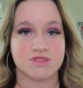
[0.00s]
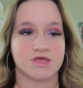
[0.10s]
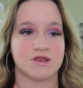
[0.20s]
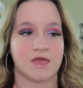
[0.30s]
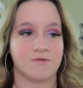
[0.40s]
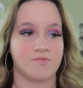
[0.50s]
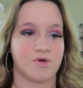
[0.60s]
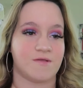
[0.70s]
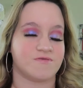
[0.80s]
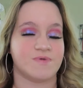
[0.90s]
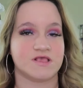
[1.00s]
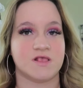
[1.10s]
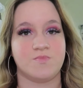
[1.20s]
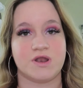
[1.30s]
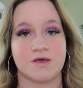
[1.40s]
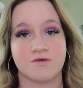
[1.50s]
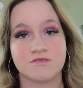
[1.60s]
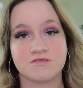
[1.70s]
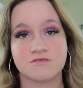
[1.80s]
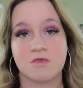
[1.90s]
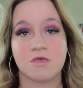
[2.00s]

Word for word: then I will have to pick someone else.